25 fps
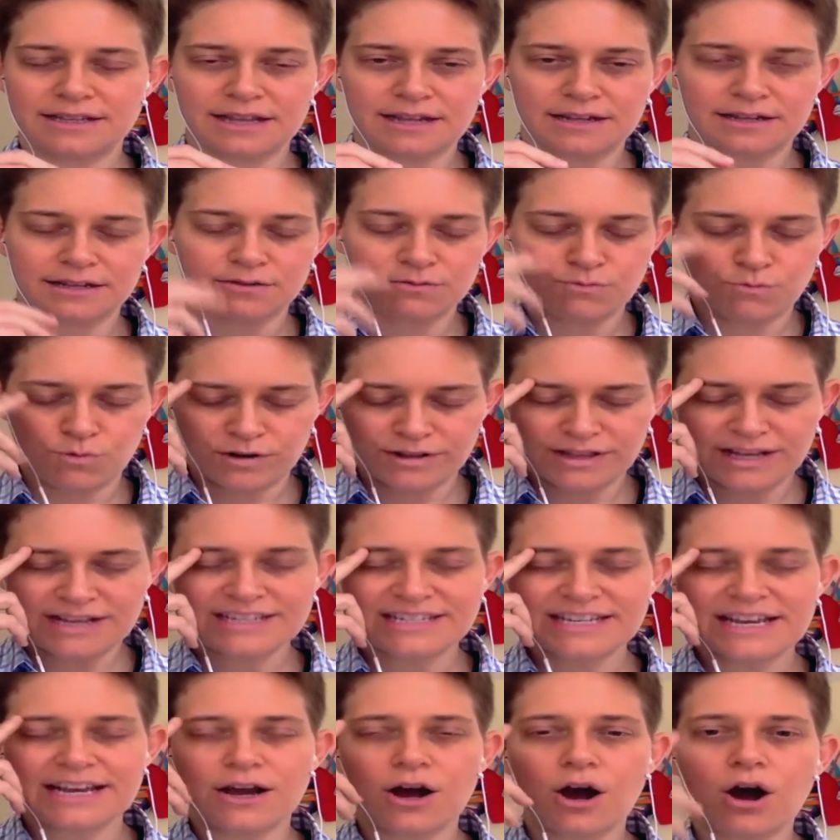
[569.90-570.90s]
where they
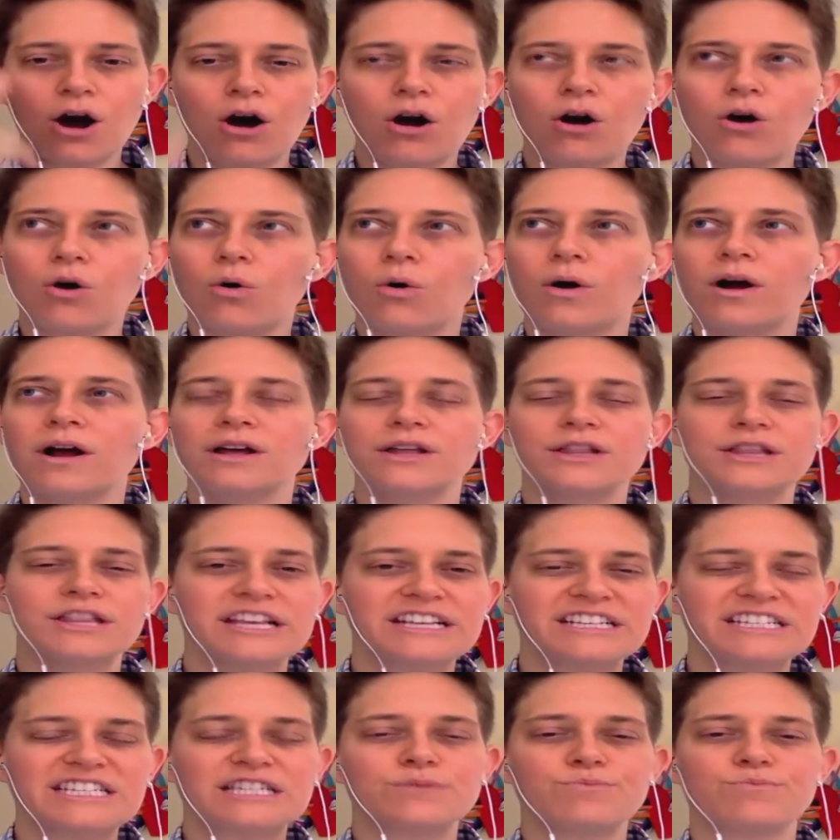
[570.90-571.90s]
say, oh,
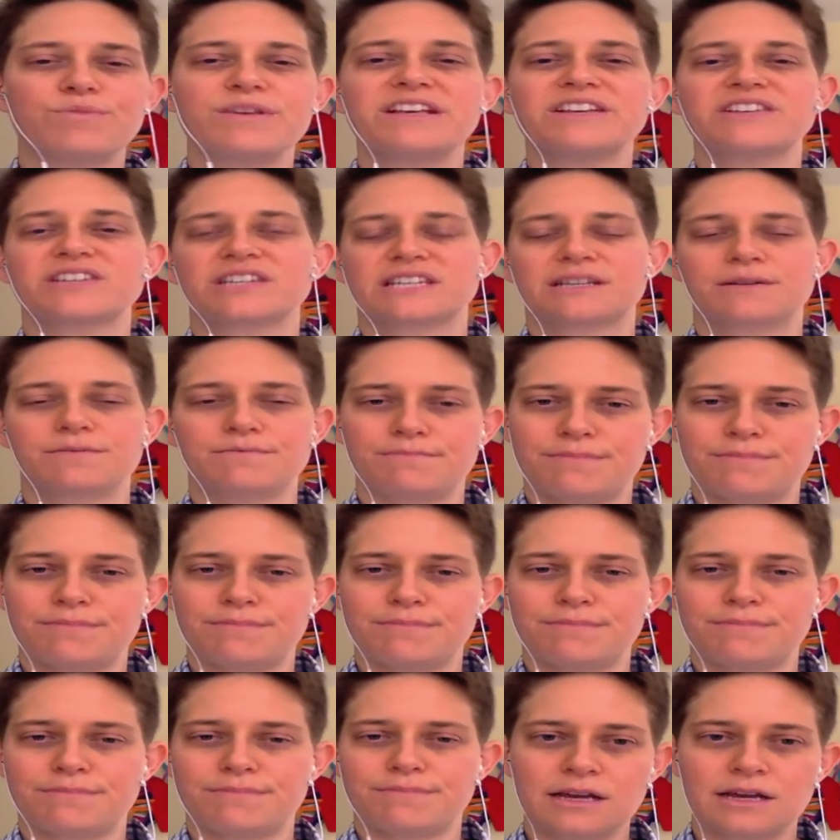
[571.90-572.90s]
this speaks to
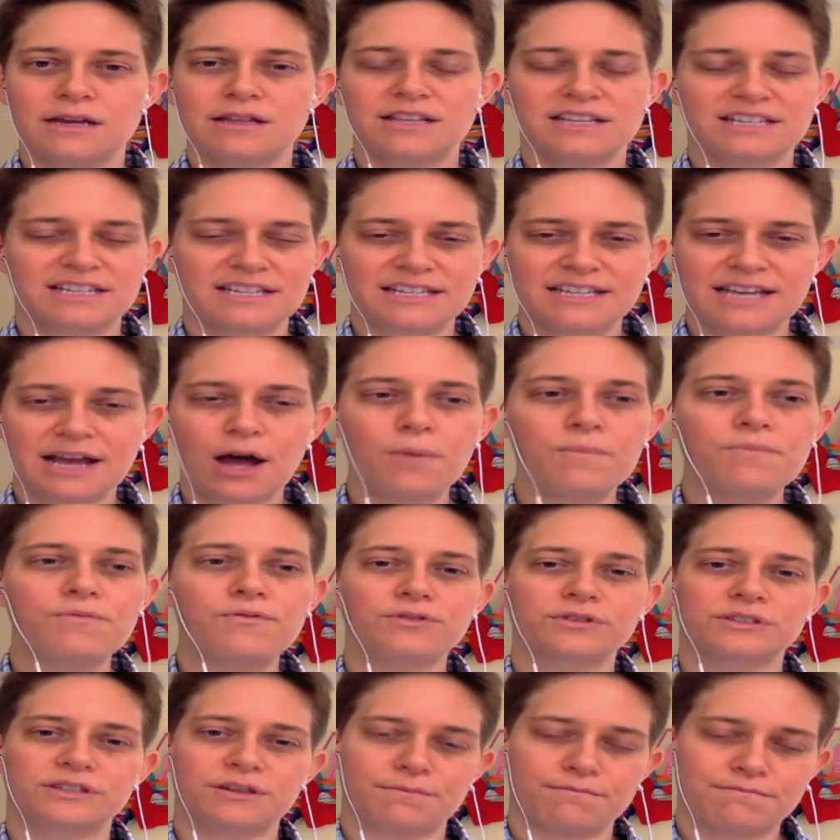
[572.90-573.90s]
me, this is
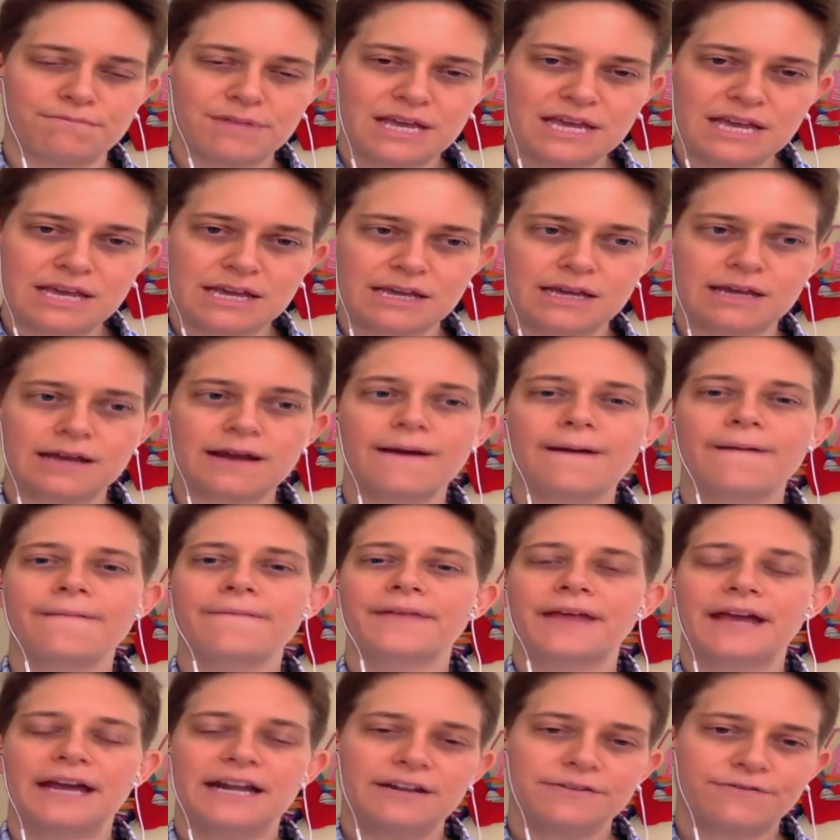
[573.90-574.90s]
helpful to me.
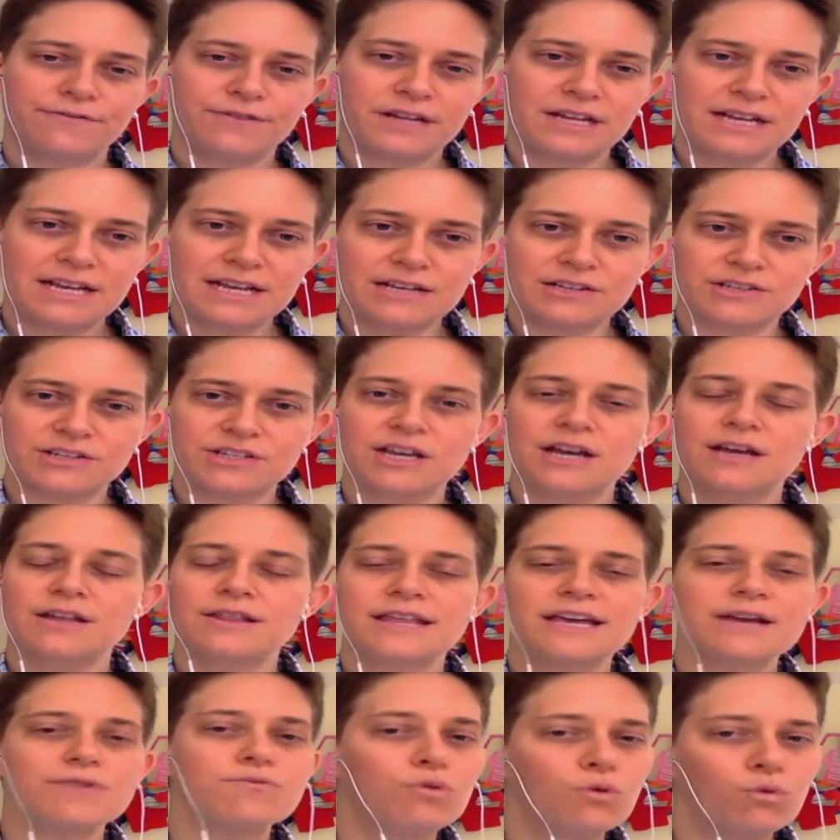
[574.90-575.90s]
And if it is,
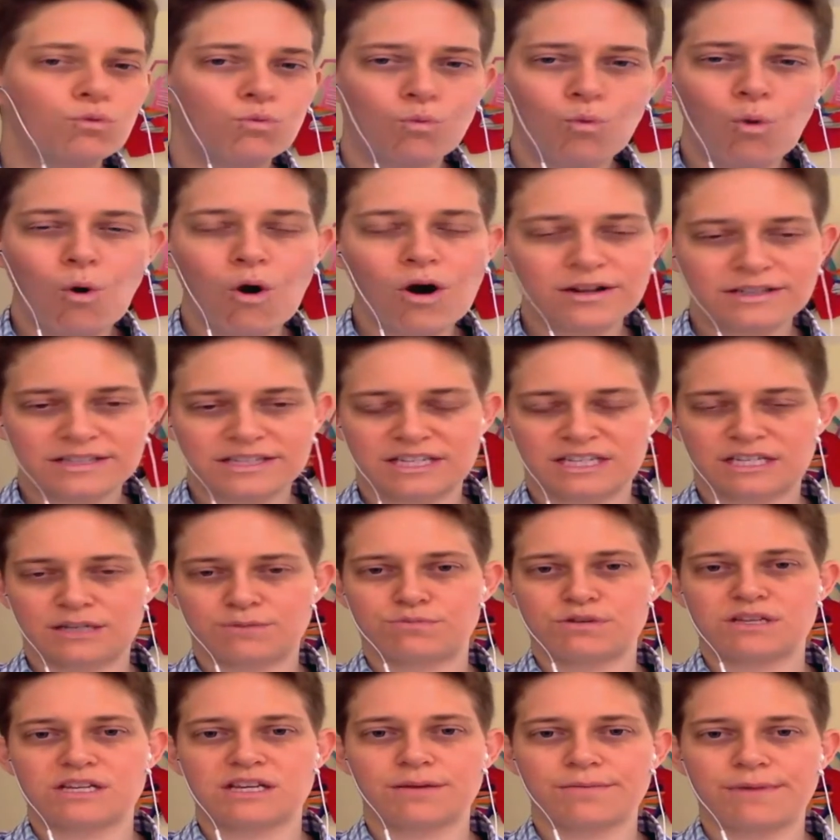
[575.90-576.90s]
they will want to
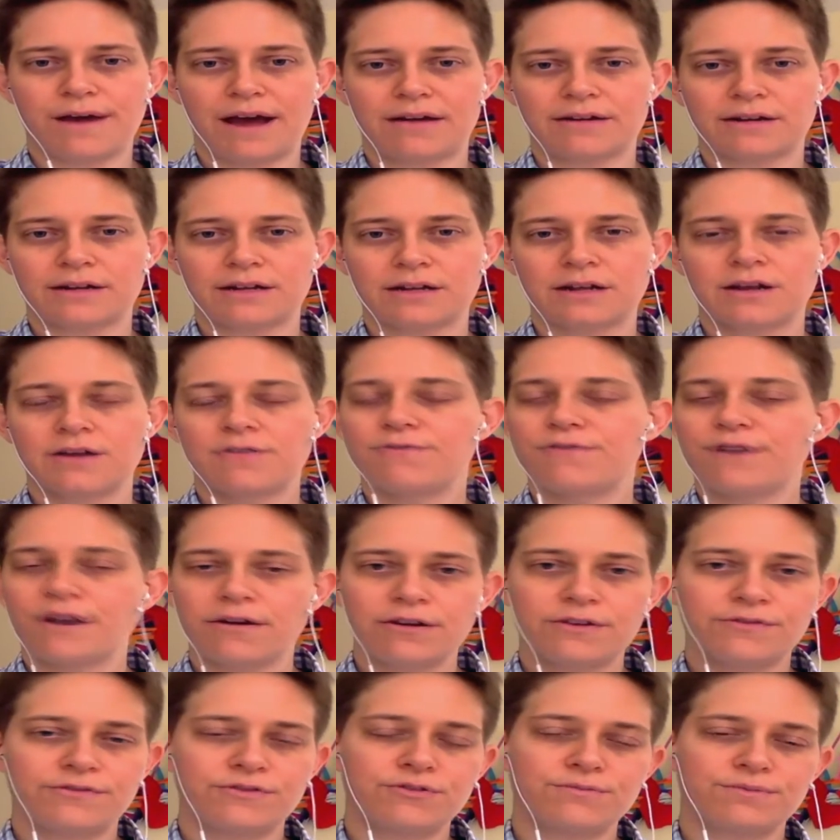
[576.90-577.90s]
speak about it.
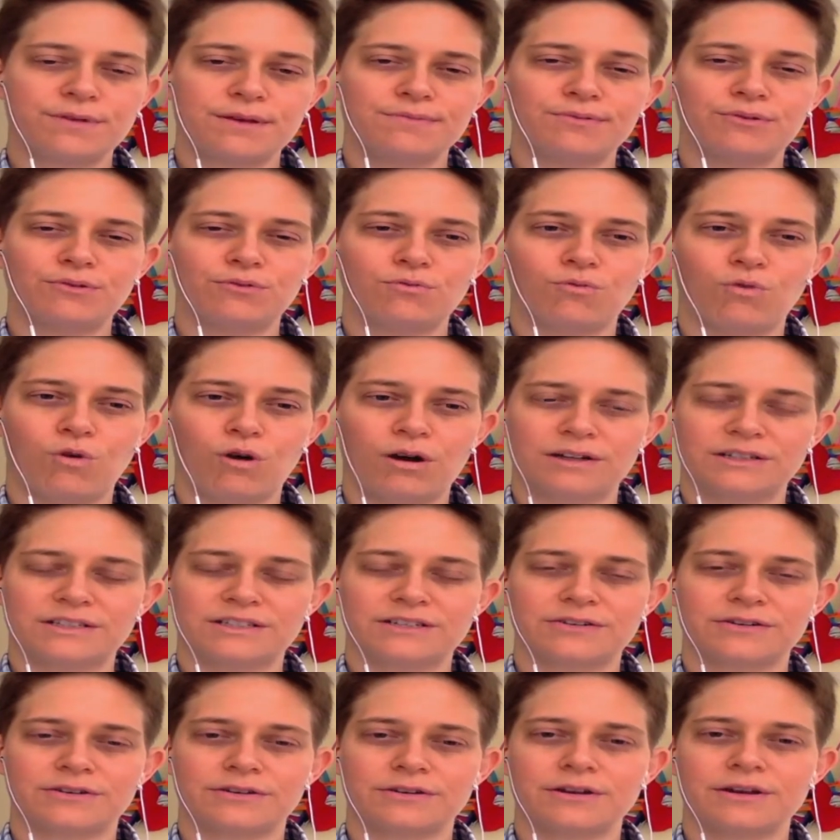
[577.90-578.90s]
Very few people want
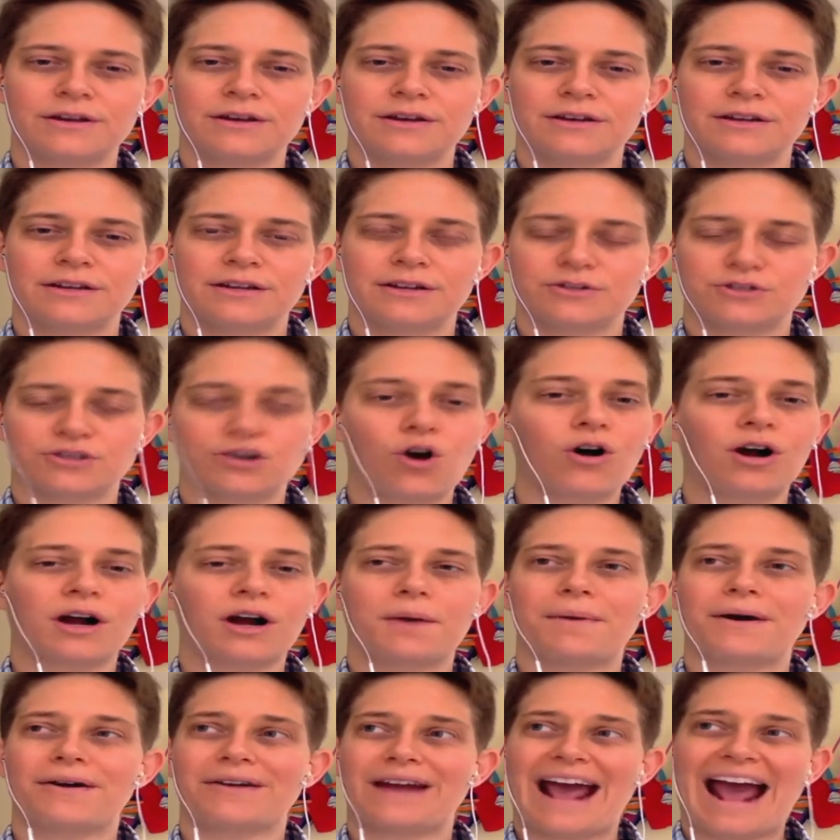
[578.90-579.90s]
to, talk
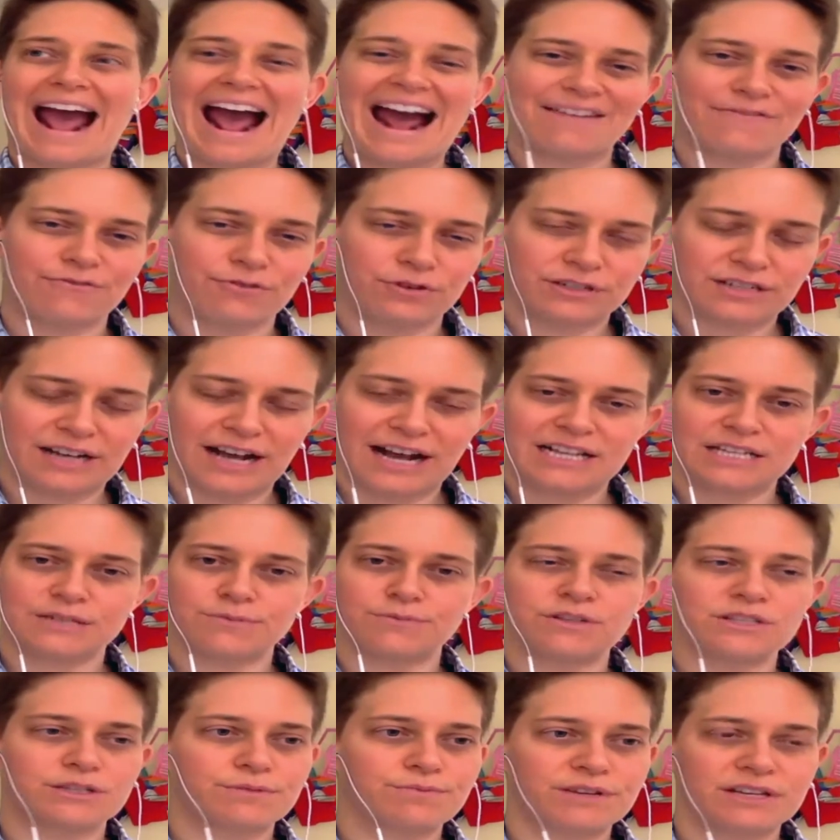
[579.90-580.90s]
about
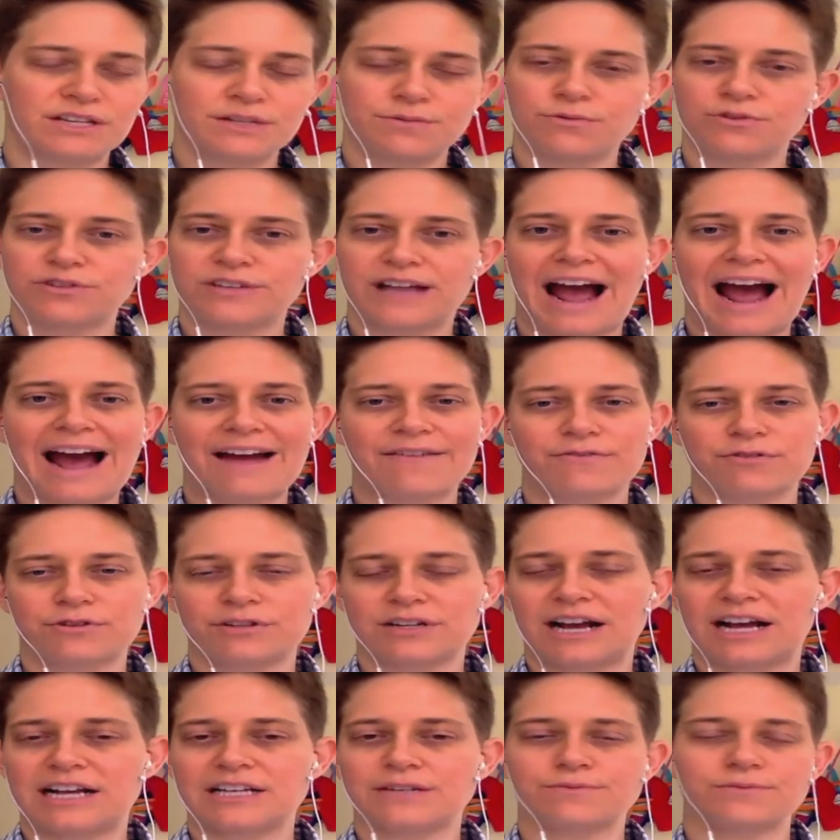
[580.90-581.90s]
advertisements, because most
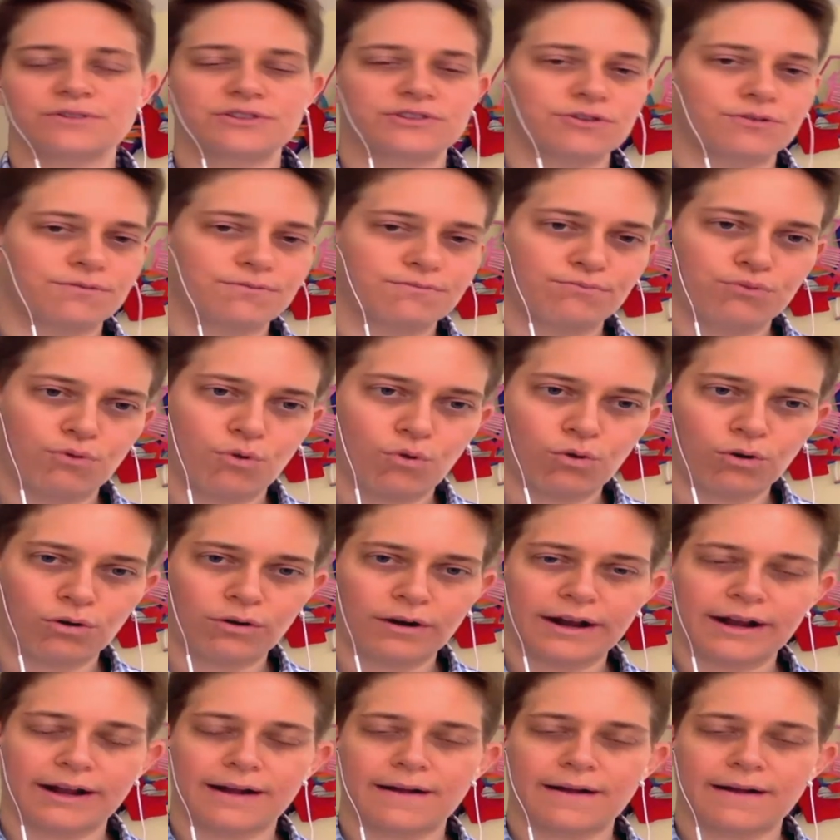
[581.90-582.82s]
advertisements are boring.